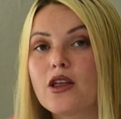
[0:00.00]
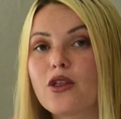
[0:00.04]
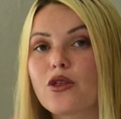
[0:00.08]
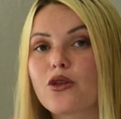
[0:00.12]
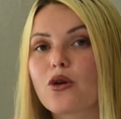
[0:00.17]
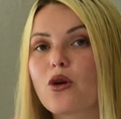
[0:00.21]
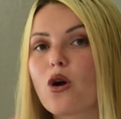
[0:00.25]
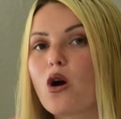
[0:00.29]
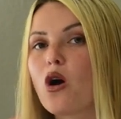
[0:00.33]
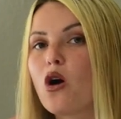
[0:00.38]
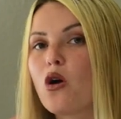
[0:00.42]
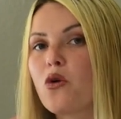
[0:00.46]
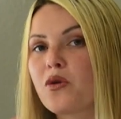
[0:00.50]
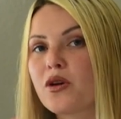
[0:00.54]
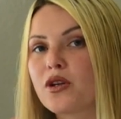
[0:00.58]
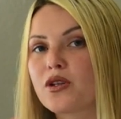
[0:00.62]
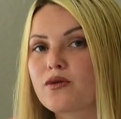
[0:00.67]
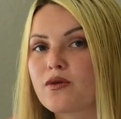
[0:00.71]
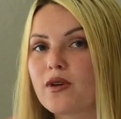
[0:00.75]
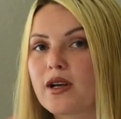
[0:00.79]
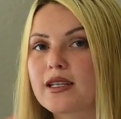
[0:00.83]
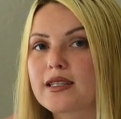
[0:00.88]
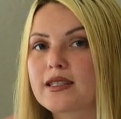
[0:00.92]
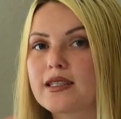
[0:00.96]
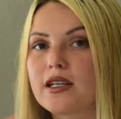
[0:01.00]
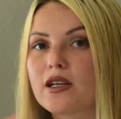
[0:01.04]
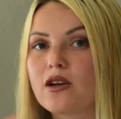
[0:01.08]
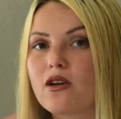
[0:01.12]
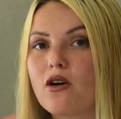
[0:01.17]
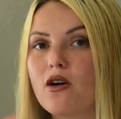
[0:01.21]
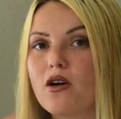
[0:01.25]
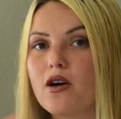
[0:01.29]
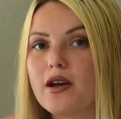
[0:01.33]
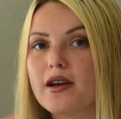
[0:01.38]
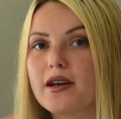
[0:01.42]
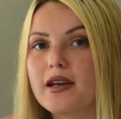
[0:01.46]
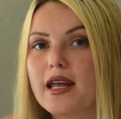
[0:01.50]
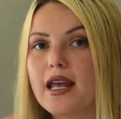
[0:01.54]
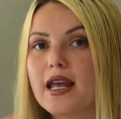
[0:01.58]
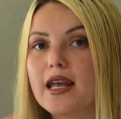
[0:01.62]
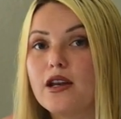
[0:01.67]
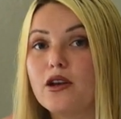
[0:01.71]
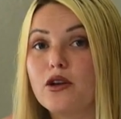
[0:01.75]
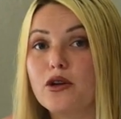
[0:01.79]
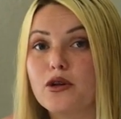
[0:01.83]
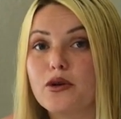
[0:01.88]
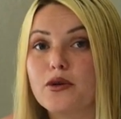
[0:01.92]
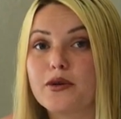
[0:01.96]
they're always resting on
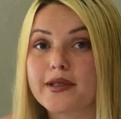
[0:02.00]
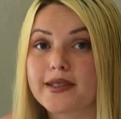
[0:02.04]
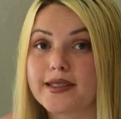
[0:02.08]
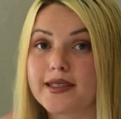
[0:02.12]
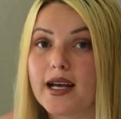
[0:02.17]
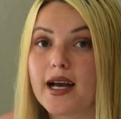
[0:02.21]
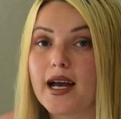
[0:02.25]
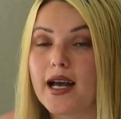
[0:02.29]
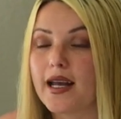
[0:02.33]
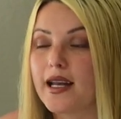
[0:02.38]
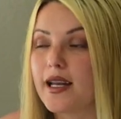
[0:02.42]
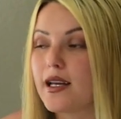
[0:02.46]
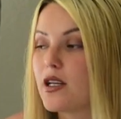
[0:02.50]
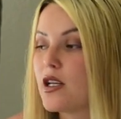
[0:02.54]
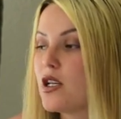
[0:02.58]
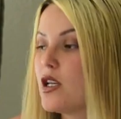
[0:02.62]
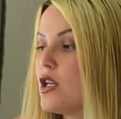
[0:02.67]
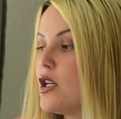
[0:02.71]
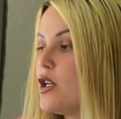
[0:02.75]
a new side.